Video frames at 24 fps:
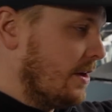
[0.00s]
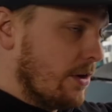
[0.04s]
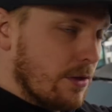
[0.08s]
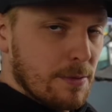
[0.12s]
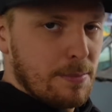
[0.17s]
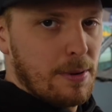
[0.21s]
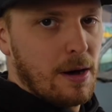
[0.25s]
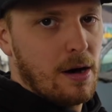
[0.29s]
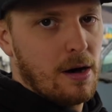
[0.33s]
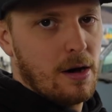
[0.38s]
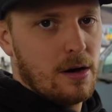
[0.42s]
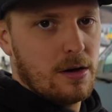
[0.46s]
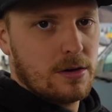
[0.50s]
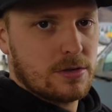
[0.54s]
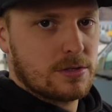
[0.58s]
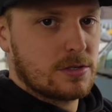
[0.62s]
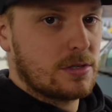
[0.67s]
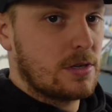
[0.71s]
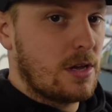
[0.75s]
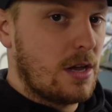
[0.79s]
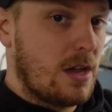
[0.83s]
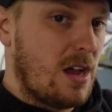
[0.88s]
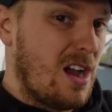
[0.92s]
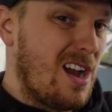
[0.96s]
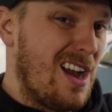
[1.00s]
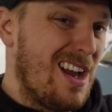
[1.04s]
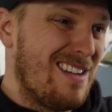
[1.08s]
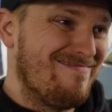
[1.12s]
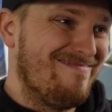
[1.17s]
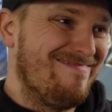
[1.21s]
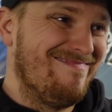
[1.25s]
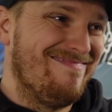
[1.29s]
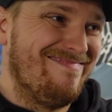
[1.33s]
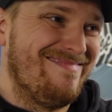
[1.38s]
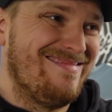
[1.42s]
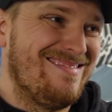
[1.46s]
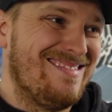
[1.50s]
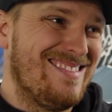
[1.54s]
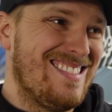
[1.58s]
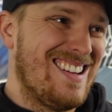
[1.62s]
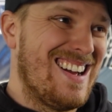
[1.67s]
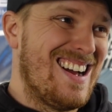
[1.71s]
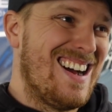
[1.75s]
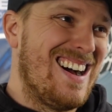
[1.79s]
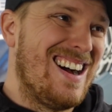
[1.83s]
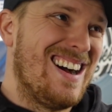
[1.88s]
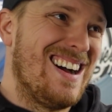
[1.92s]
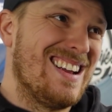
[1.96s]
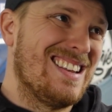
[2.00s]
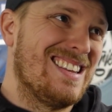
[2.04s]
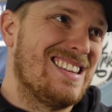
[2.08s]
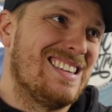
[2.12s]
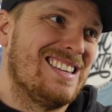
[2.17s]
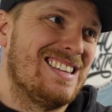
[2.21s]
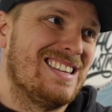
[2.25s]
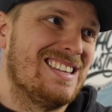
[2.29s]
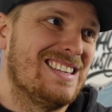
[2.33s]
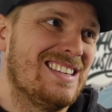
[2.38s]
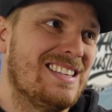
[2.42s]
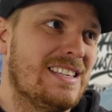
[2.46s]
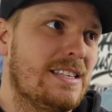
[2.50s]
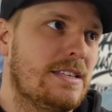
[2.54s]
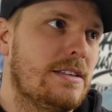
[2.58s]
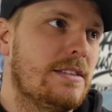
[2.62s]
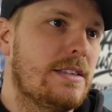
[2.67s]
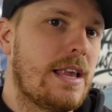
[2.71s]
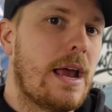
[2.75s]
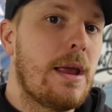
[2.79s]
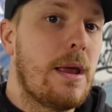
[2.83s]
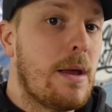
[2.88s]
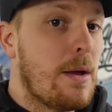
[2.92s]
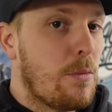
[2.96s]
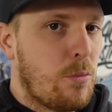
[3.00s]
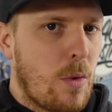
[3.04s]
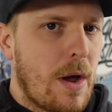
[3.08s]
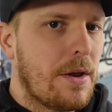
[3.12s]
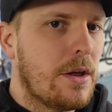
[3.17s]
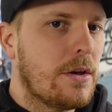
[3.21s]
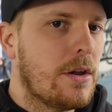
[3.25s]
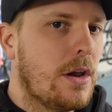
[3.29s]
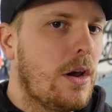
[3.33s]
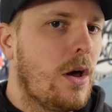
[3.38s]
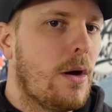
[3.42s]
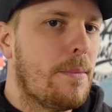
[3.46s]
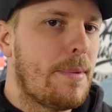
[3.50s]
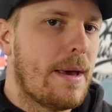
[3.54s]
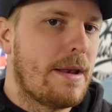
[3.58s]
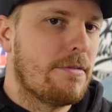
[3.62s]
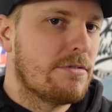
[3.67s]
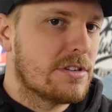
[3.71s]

other parts, it went on a lot better.